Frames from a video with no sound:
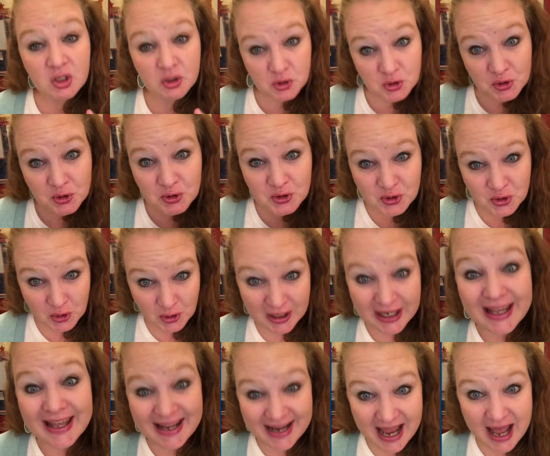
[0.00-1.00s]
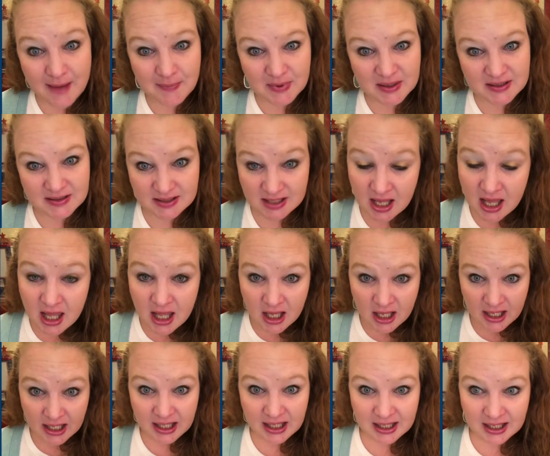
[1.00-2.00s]
True story, it happened.
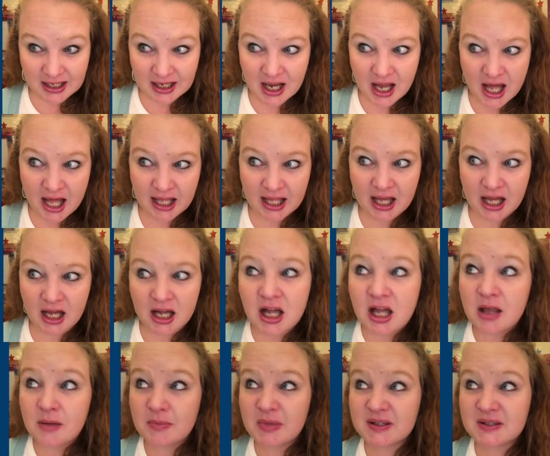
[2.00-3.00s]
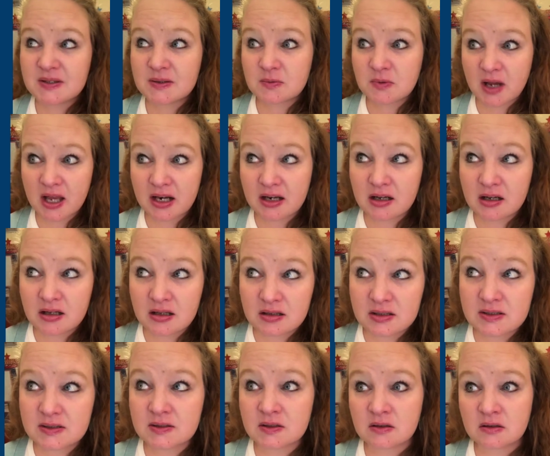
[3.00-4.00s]
And I got, Mrs.
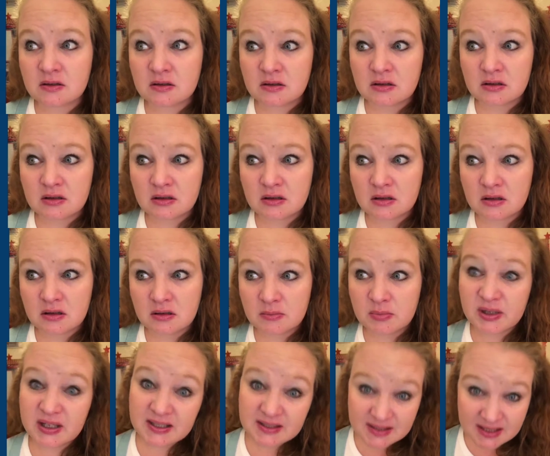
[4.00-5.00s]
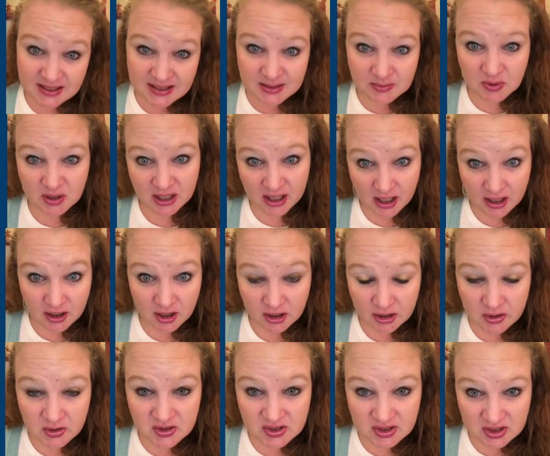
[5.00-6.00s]
Reynolds, please send someone to get your
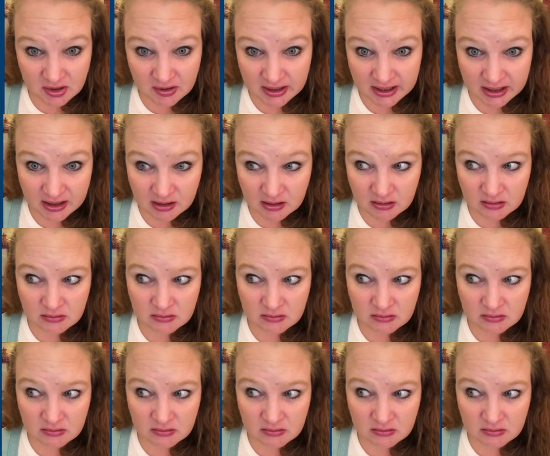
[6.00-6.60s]
new student.